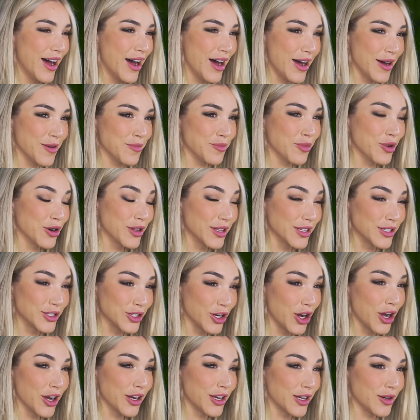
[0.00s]
Uh, more than
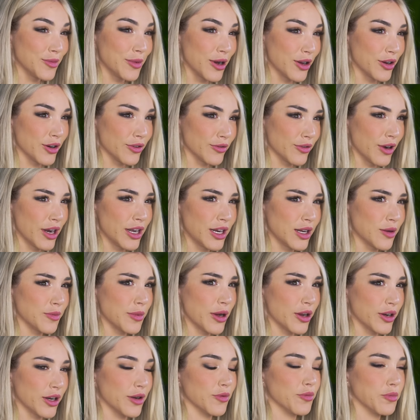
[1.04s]
talking about it, writing
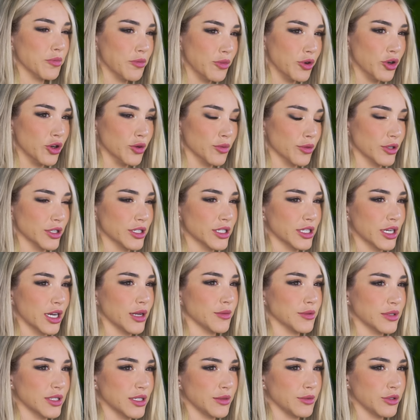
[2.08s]
about it numerous
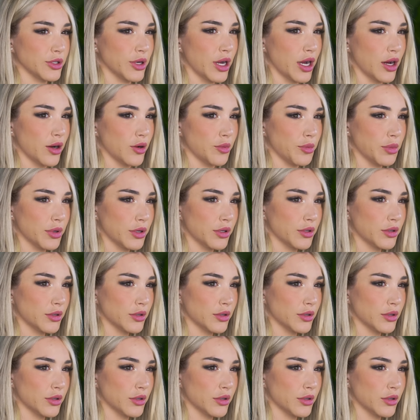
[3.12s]
times seemed to help.